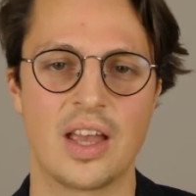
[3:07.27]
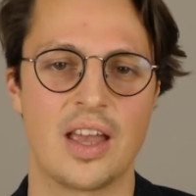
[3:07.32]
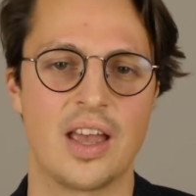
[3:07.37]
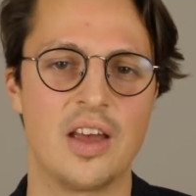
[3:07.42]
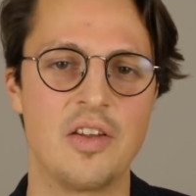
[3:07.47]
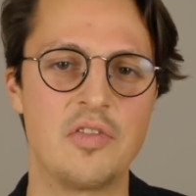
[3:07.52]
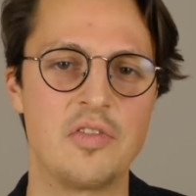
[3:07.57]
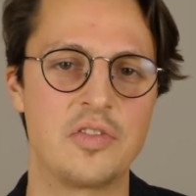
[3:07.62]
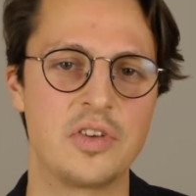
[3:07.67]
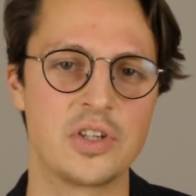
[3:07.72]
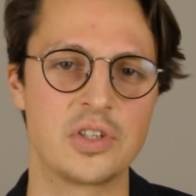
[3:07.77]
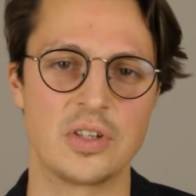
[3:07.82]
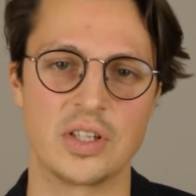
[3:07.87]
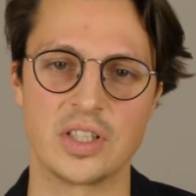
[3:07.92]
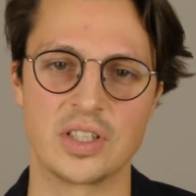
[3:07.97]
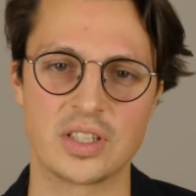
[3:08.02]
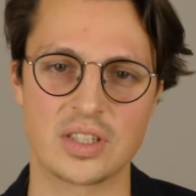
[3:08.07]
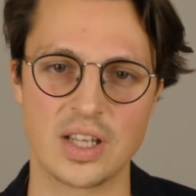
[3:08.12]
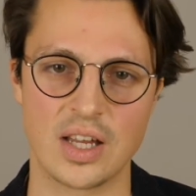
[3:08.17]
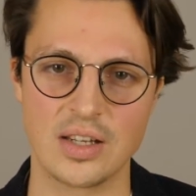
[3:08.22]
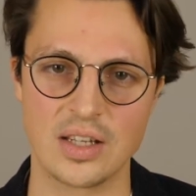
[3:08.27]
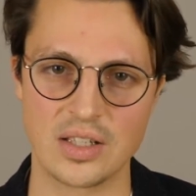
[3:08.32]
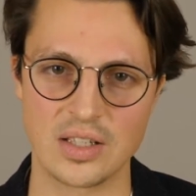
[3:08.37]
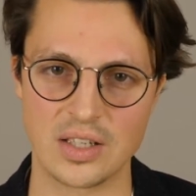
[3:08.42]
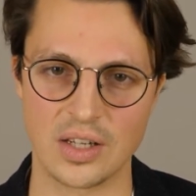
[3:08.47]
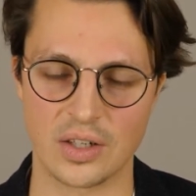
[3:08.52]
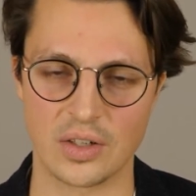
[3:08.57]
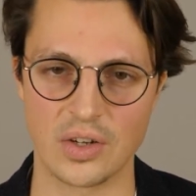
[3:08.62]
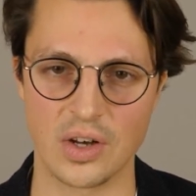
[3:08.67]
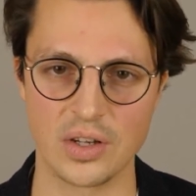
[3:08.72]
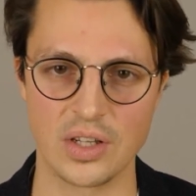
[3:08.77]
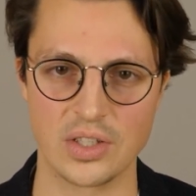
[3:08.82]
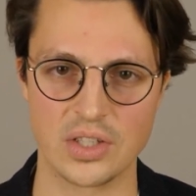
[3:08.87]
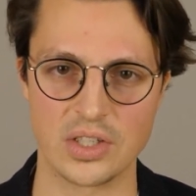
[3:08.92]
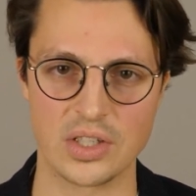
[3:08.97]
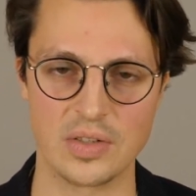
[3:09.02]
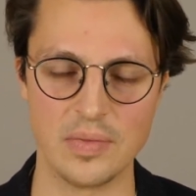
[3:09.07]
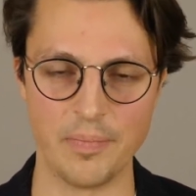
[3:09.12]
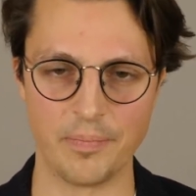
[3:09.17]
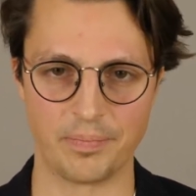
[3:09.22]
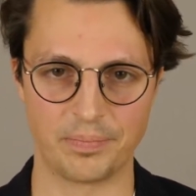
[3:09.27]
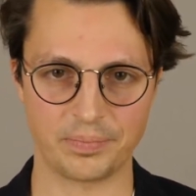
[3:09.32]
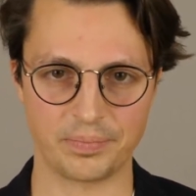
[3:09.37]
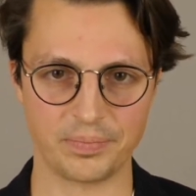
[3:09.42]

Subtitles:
and visually stunning technology.